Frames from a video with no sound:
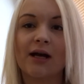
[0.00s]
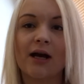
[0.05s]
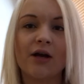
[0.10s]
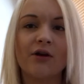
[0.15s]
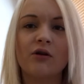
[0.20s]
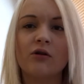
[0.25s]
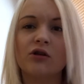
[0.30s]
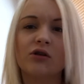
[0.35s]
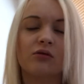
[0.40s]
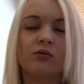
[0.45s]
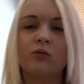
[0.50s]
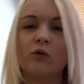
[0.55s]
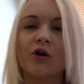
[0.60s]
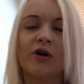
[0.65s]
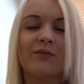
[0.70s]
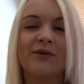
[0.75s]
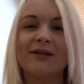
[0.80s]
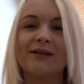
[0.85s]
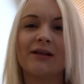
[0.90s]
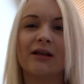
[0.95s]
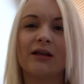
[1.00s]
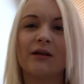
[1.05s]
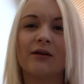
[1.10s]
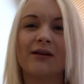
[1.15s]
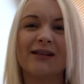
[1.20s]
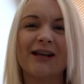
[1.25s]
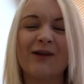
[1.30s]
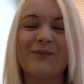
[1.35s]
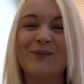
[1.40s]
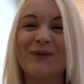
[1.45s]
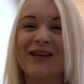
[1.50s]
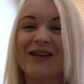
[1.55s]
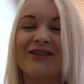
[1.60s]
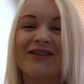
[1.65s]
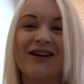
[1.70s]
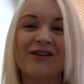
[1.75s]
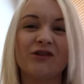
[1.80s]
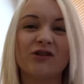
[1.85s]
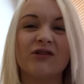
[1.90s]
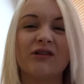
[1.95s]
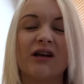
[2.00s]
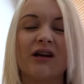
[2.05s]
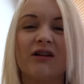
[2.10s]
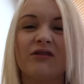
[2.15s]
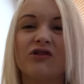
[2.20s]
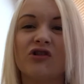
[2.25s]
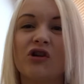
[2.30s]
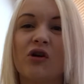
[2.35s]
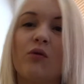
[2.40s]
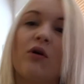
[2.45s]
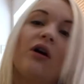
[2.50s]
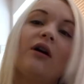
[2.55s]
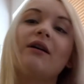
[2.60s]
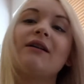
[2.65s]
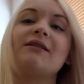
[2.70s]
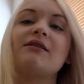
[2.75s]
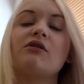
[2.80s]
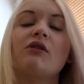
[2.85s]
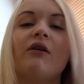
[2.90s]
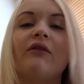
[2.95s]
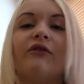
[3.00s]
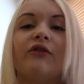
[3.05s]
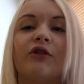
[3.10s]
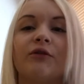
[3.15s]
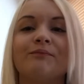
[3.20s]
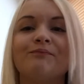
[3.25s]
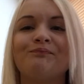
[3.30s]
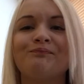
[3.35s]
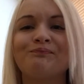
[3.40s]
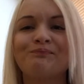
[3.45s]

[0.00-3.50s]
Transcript: I don't just want to be skinny because I've been there, done that, and you know what? It's not fun.